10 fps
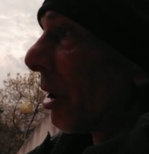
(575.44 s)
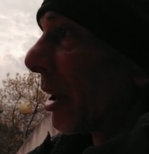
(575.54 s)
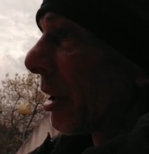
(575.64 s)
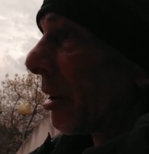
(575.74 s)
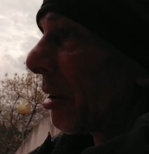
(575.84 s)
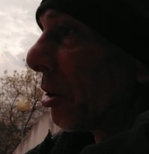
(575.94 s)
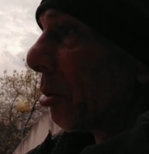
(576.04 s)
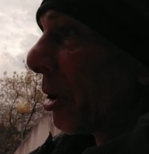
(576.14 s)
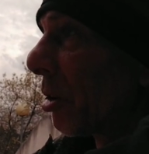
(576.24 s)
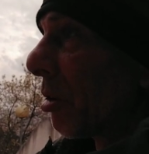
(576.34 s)
like a
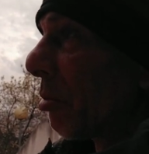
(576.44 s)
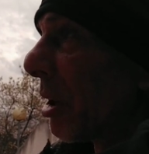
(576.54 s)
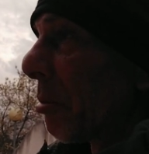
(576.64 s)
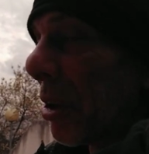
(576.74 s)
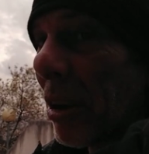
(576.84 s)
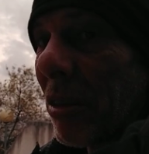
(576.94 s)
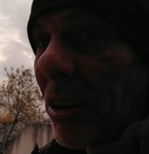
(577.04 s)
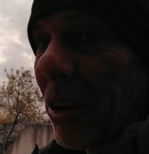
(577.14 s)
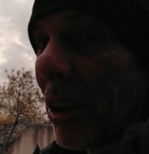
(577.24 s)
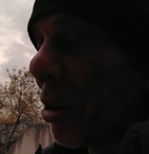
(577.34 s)
little bit of my
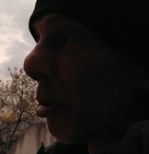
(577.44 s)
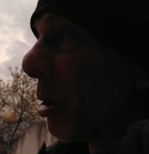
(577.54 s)
privacy as